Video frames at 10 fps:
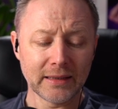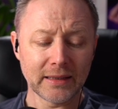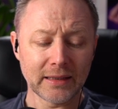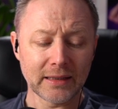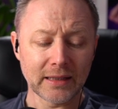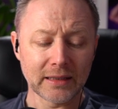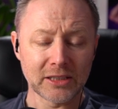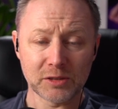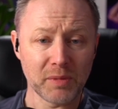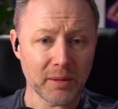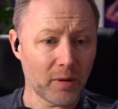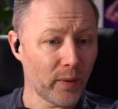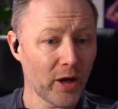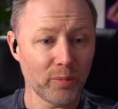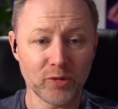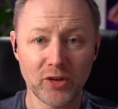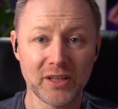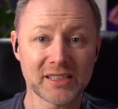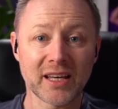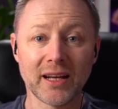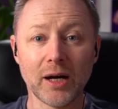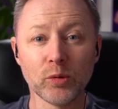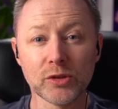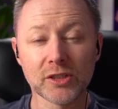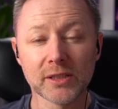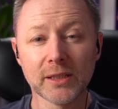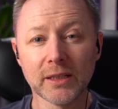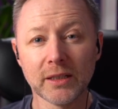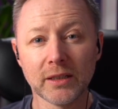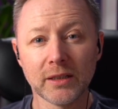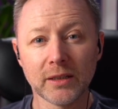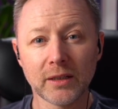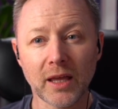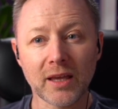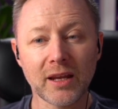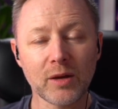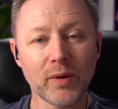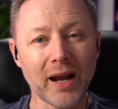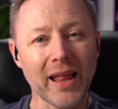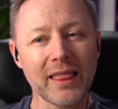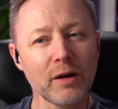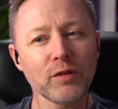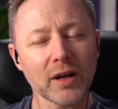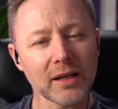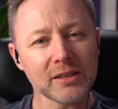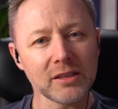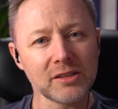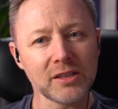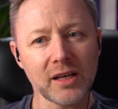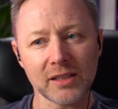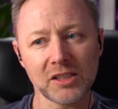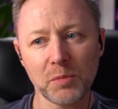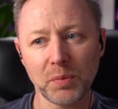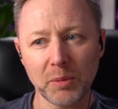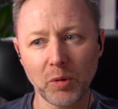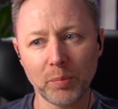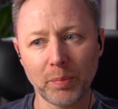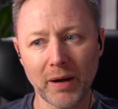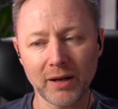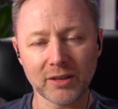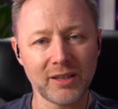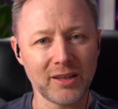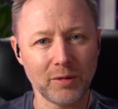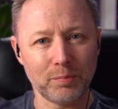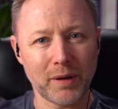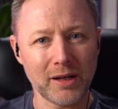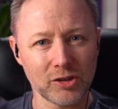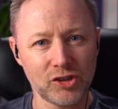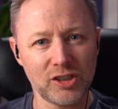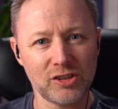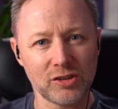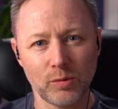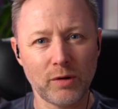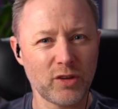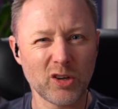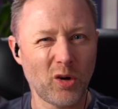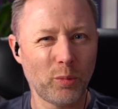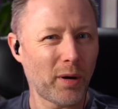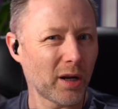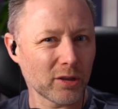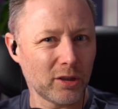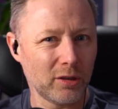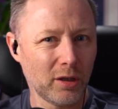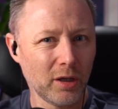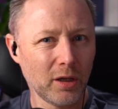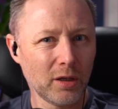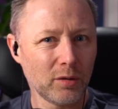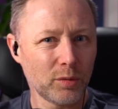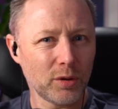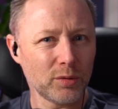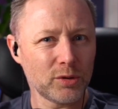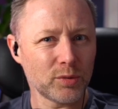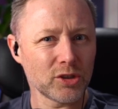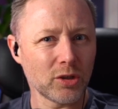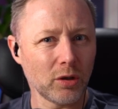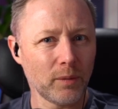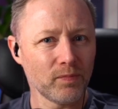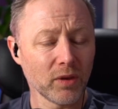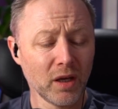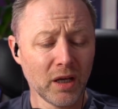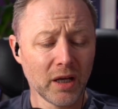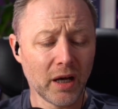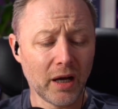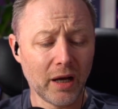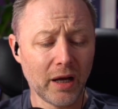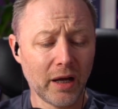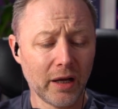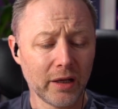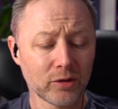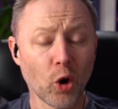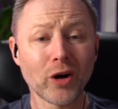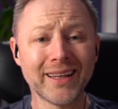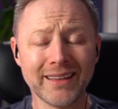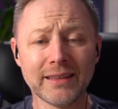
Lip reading: I just make my way up and down these canals." And Craig went, "I never actually see it. I see people parking their barges," or whatever you call parking. What would you call it? Docking.